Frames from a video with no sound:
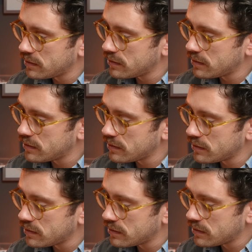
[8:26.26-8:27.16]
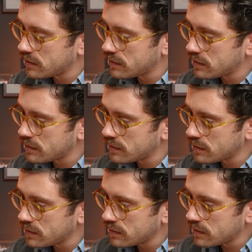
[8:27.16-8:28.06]

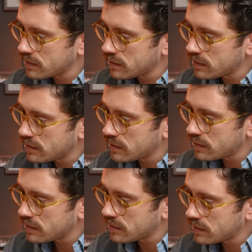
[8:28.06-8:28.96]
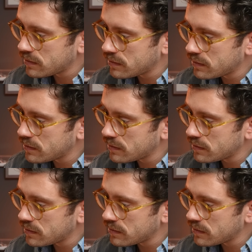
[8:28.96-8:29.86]

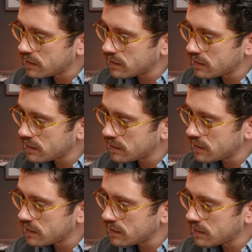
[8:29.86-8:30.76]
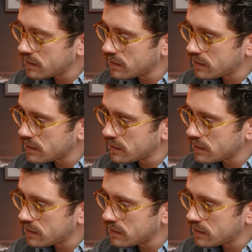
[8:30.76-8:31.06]
This person isn't speaking.